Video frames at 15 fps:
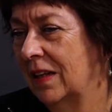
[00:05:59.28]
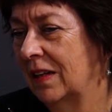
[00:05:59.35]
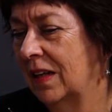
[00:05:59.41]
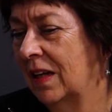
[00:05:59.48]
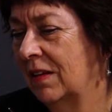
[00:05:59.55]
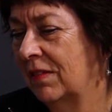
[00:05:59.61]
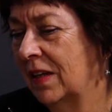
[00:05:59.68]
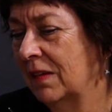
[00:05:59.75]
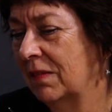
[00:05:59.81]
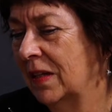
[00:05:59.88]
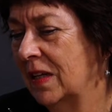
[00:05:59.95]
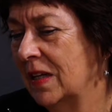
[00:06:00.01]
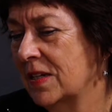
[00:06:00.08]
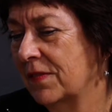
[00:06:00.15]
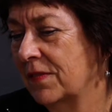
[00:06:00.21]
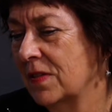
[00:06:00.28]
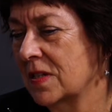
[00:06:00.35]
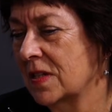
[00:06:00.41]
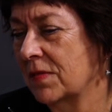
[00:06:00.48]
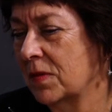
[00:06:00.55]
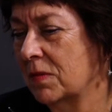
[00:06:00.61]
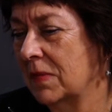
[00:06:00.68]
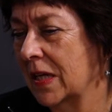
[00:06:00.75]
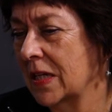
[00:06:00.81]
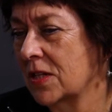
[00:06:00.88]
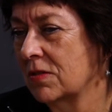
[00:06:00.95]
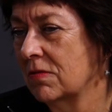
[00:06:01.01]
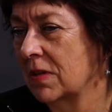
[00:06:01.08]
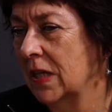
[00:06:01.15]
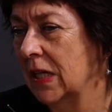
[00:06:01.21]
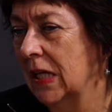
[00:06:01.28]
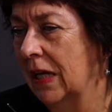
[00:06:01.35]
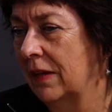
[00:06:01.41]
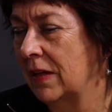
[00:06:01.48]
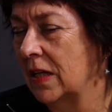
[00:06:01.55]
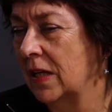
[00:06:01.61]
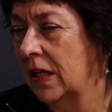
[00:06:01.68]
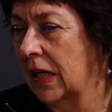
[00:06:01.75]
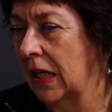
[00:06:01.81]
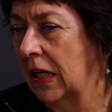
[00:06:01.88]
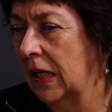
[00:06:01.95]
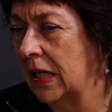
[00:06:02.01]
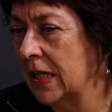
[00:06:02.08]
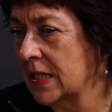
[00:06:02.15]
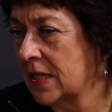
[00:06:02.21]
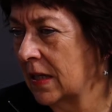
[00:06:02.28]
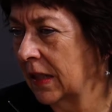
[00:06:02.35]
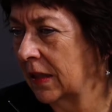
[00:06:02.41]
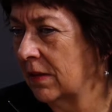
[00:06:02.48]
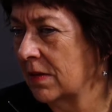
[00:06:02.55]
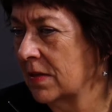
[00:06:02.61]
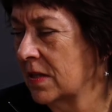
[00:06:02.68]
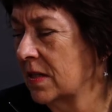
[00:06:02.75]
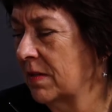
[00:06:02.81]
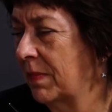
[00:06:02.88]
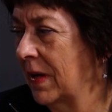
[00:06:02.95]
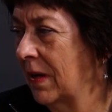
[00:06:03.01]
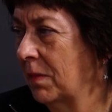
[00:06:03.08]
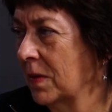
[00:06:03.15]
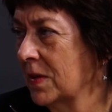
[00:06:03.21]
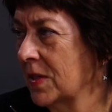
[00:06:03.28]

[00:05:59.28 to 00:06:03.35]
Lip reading: I think we need to first of all make sure that you get a clear diagnosis about what's